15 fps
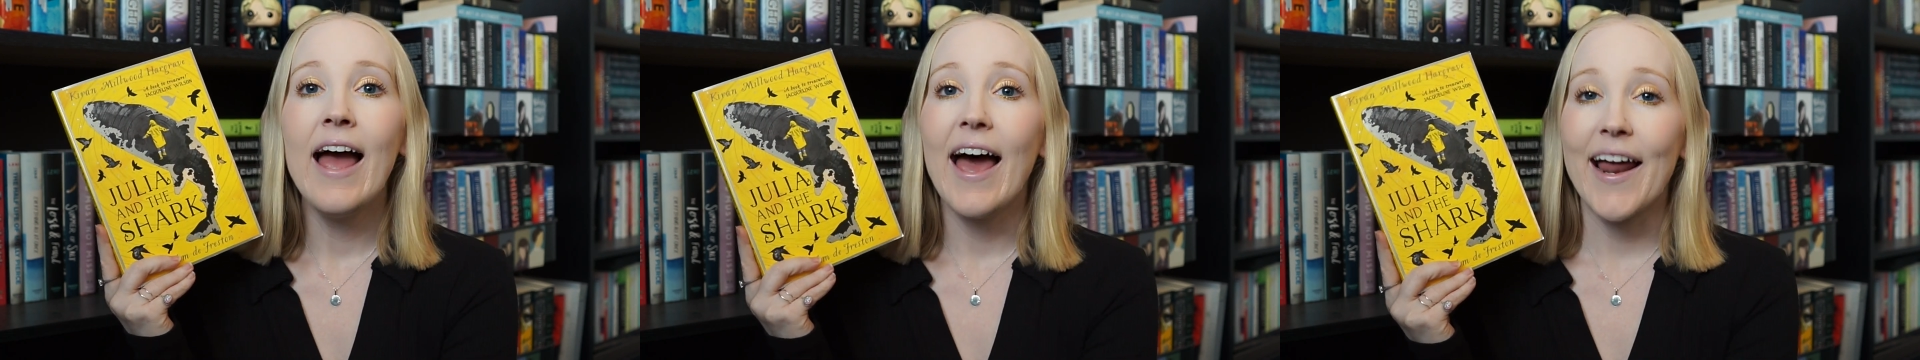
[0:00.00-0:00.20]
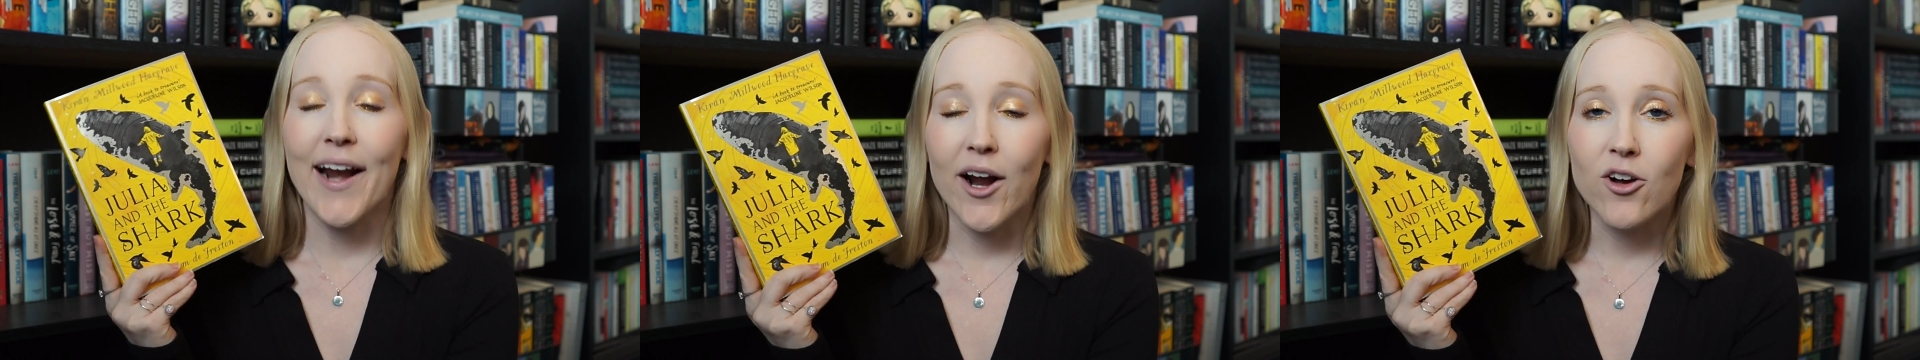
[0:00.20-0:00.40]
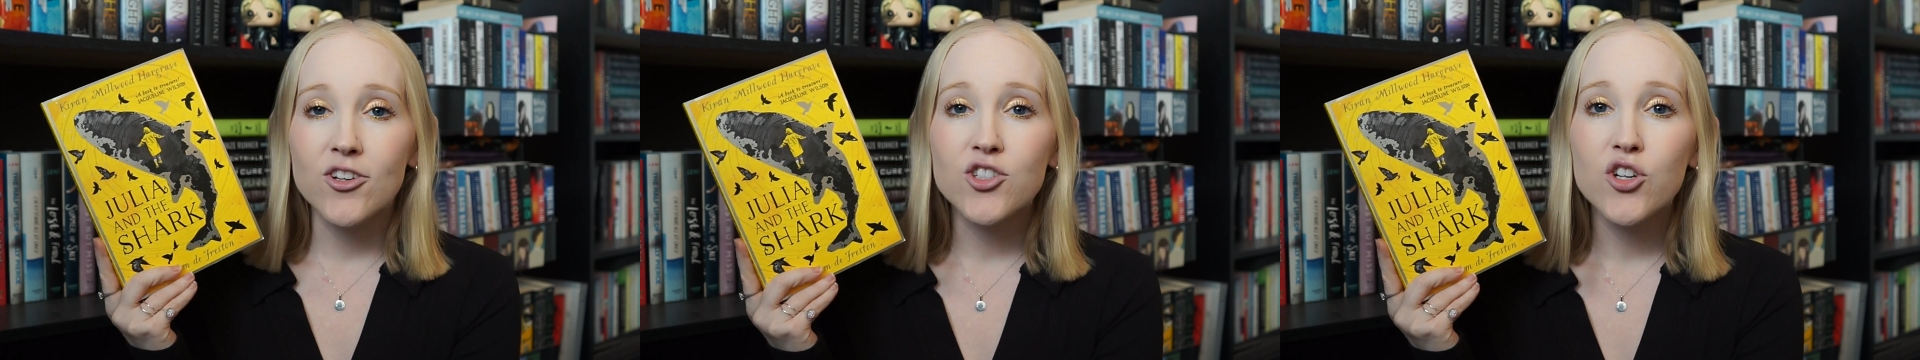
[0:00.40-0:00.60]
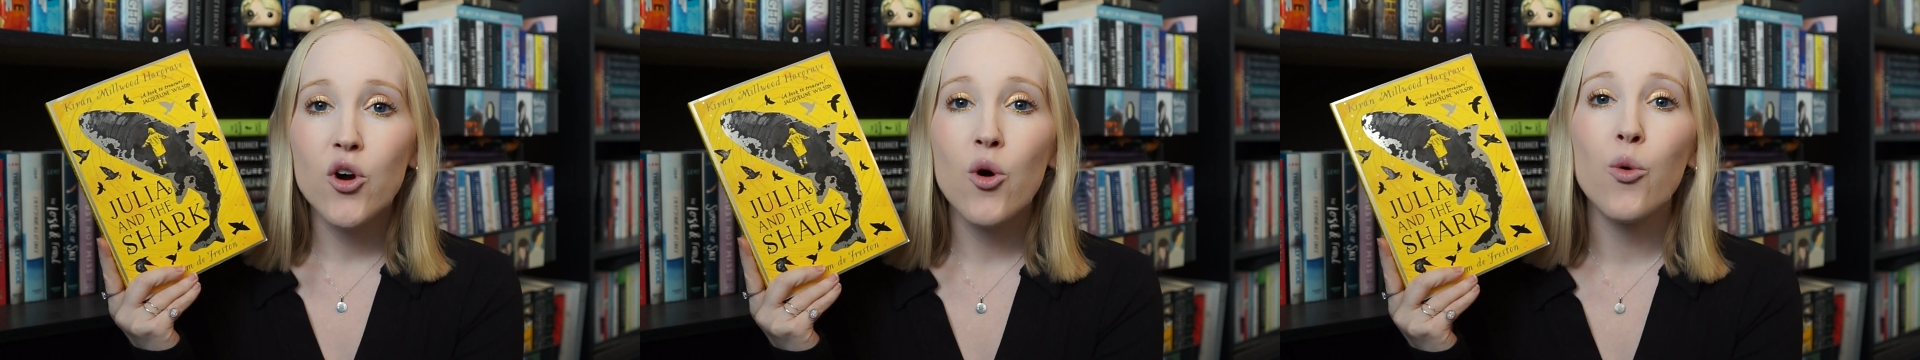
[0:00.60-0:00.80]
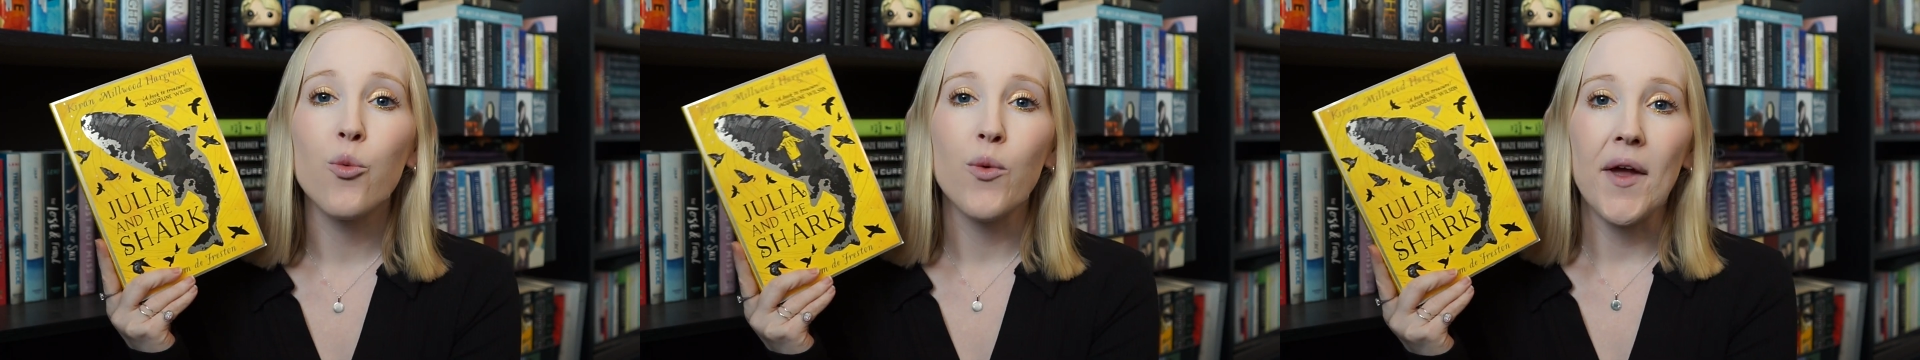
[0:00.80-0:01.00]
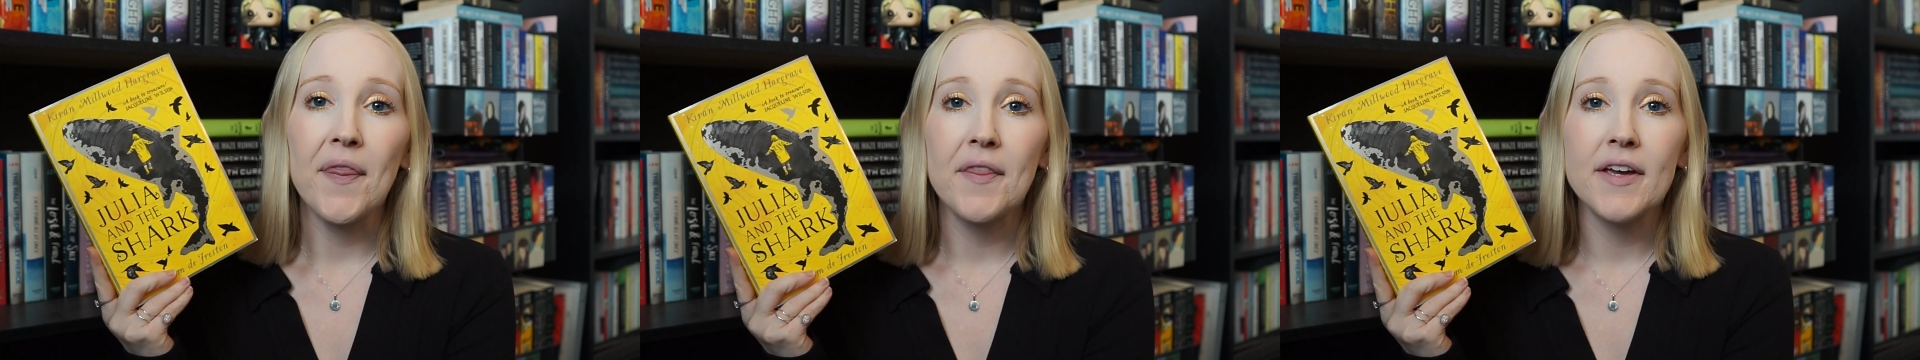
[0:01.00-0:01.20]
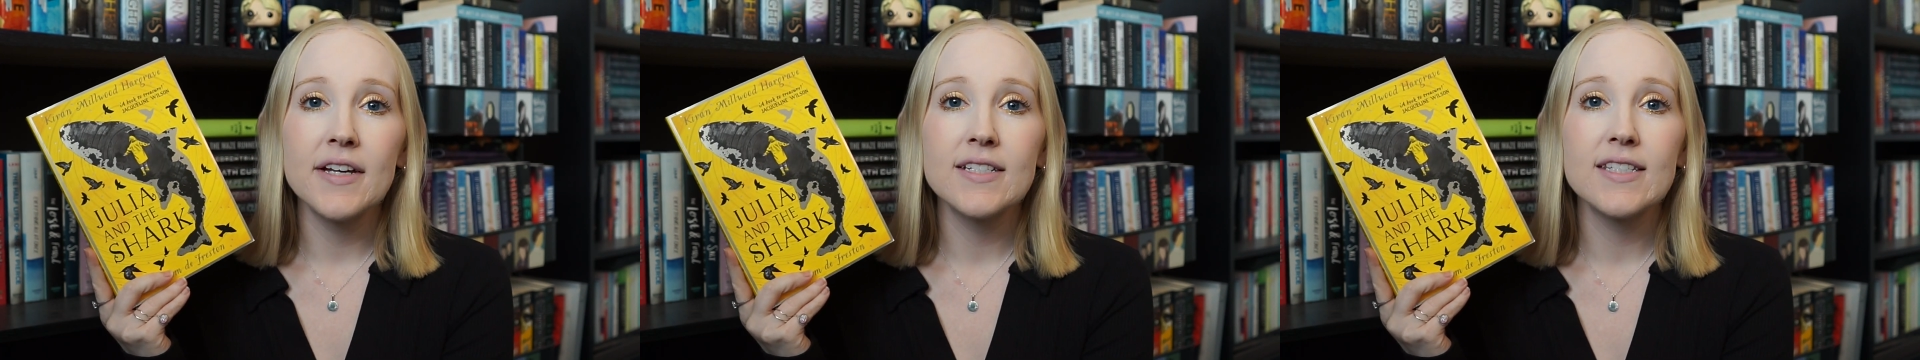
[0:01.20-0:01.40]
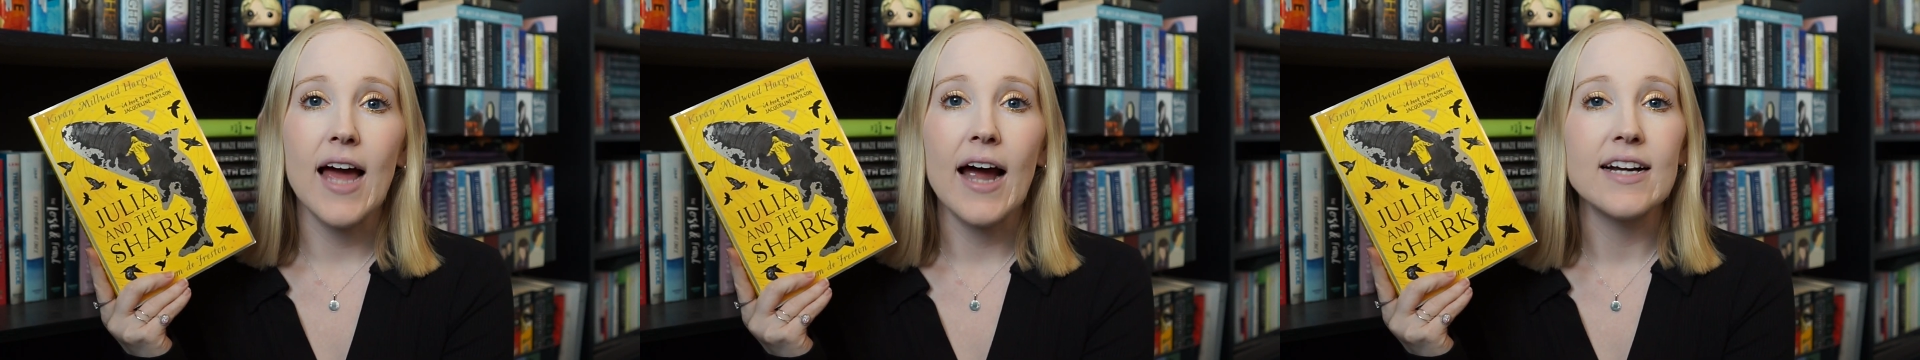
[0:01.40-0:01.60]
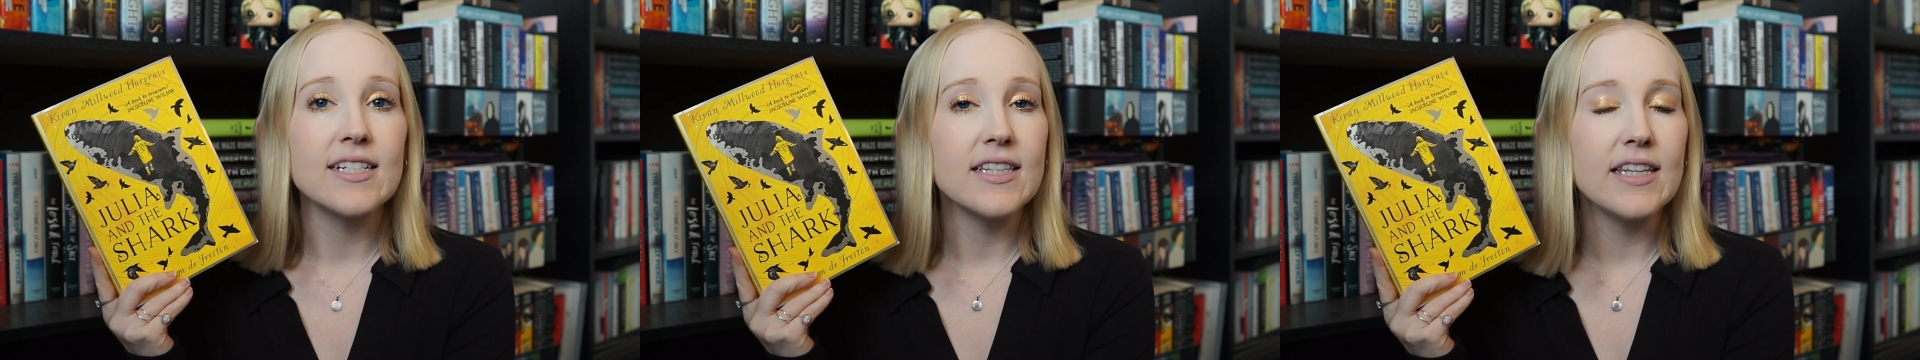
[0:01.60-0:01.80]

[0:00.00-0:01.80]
and I also read this at